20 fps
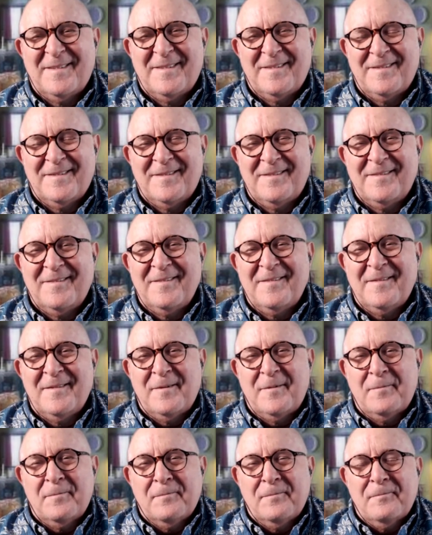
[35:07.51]

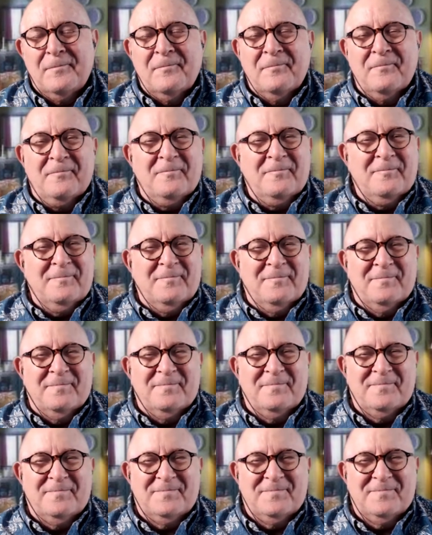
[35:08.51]

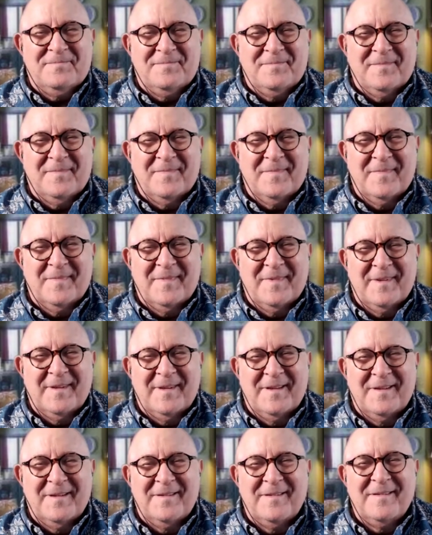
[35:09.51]

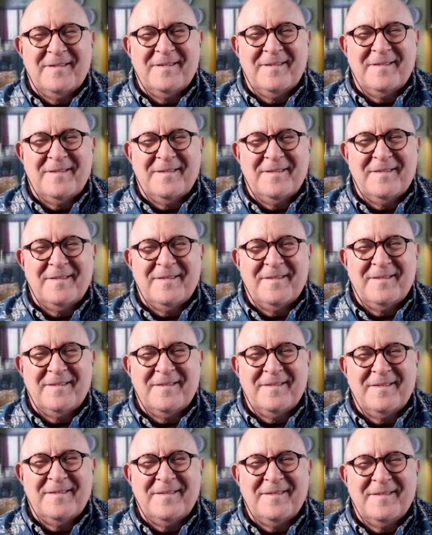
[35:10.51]

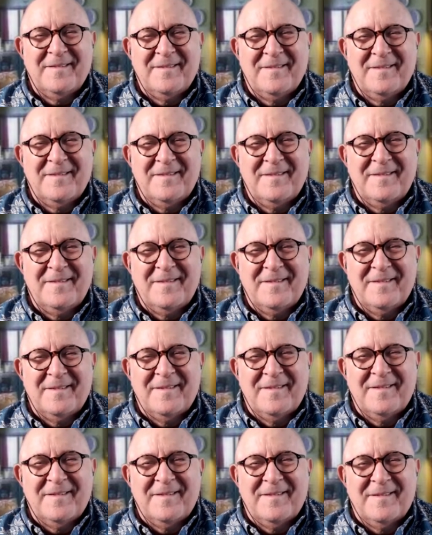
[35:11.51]

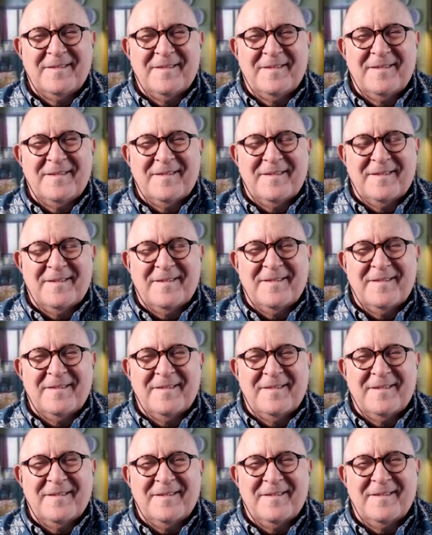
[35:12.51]

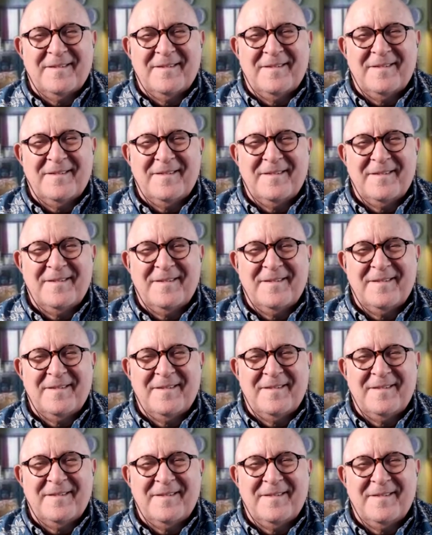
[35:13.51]

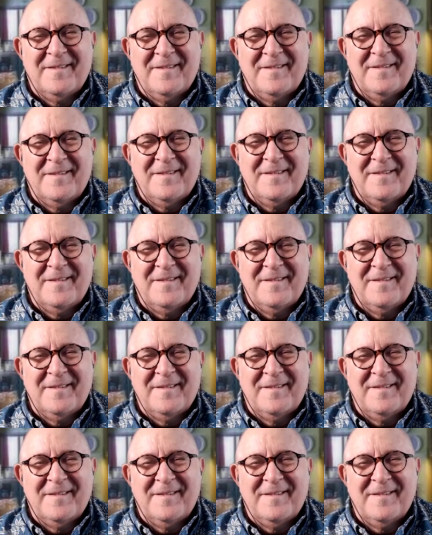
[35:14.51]
[no speech]